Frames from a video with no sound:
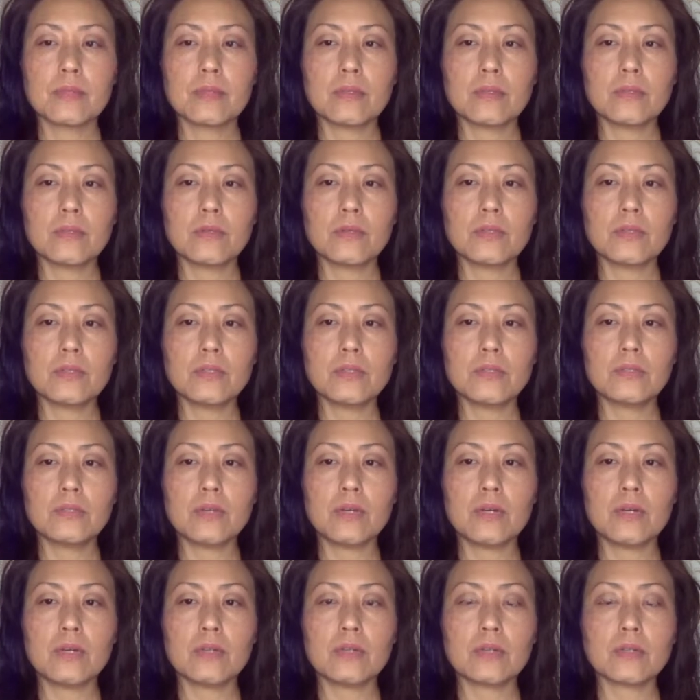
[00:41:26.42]
Yoga
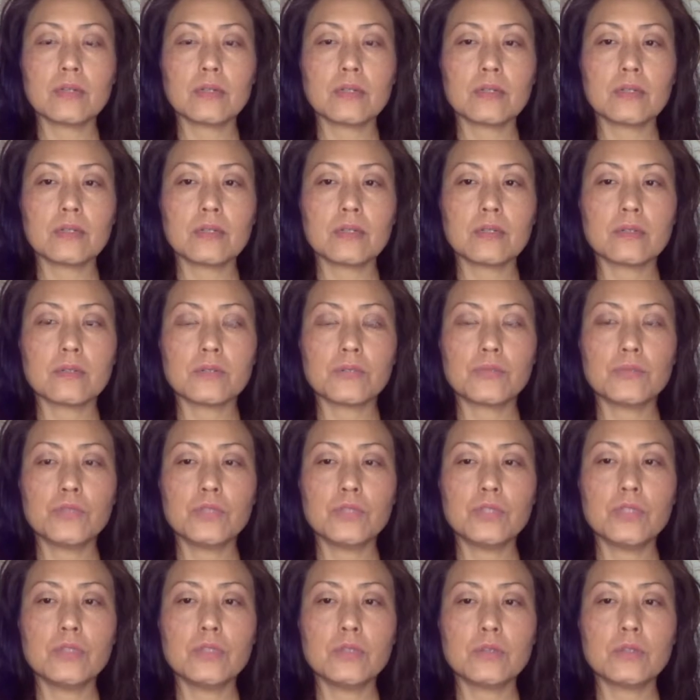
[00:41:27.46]
Nidra,
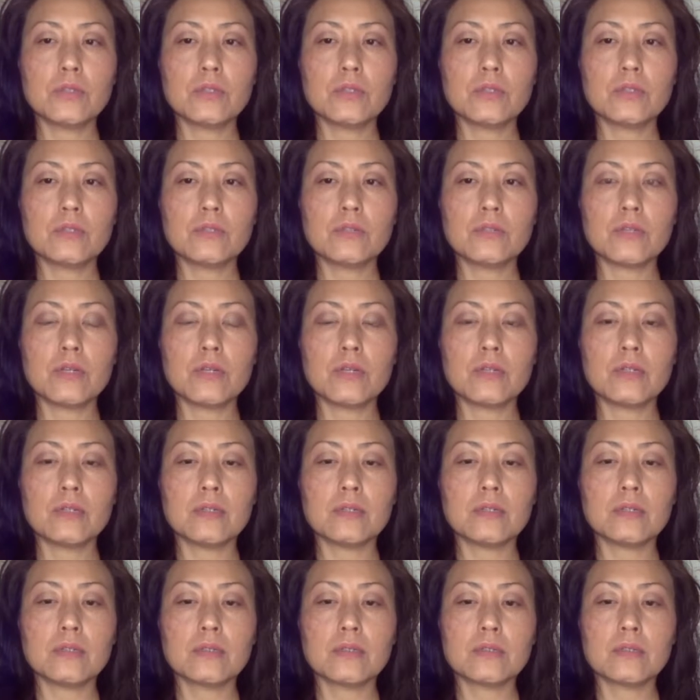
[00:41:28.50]
free Yoga Nidra
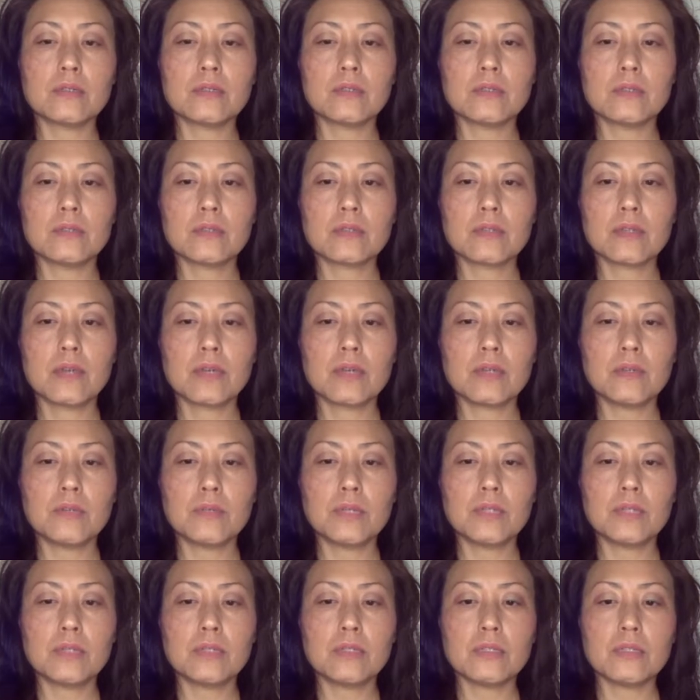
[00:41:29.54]
guided
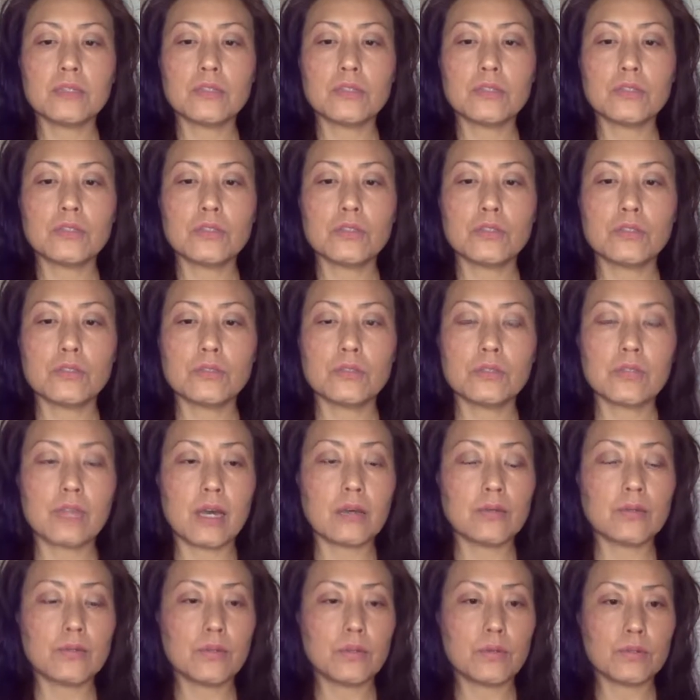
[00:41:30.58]
meditation to
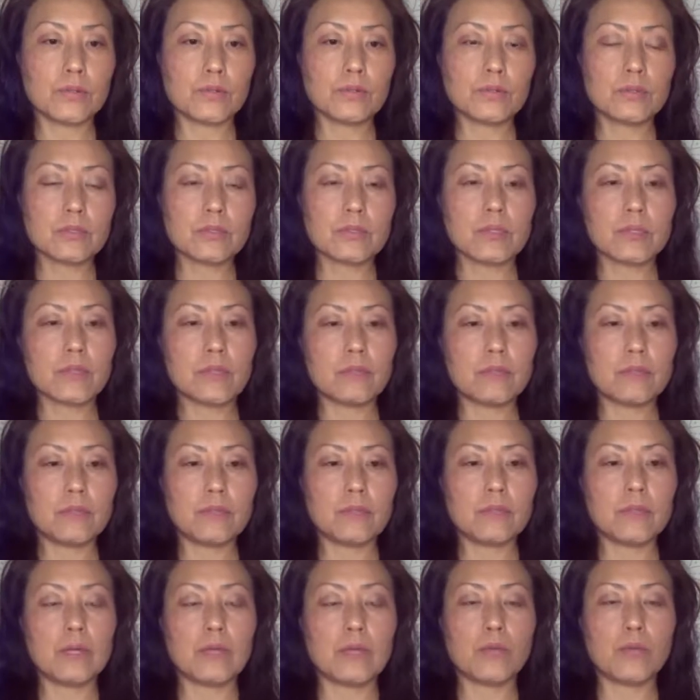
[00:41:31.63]
download at
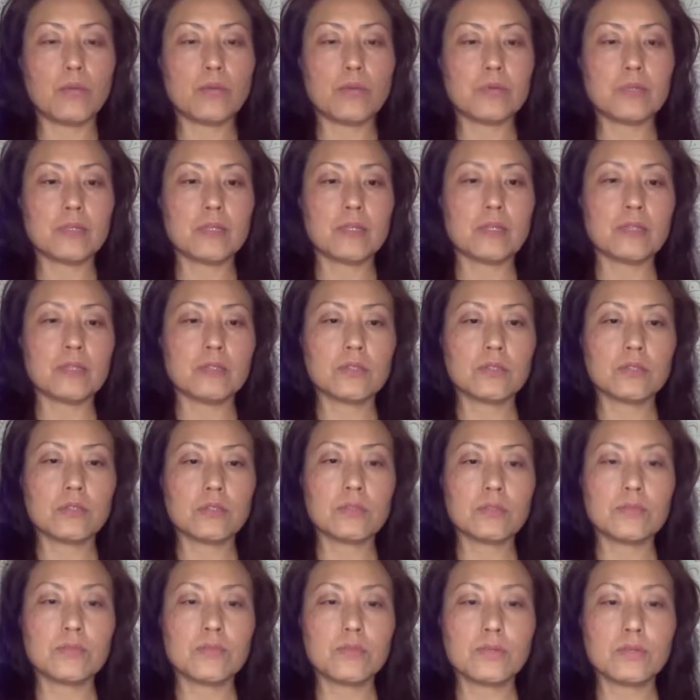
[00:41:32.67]
my website,
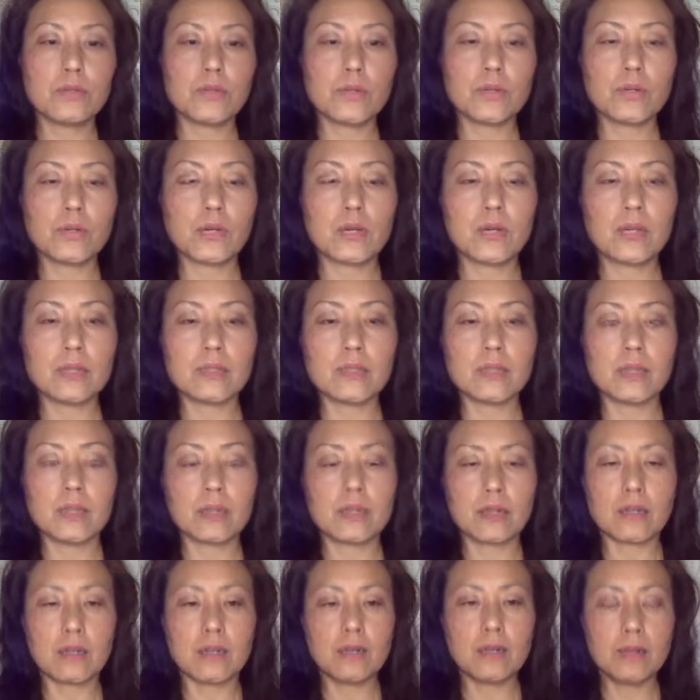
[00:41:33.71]

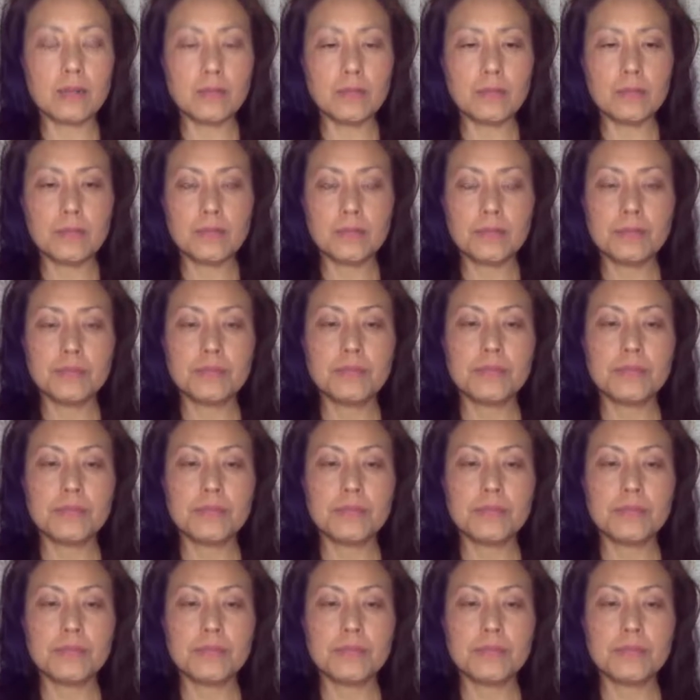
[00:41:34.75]
turtleflowyoga.com.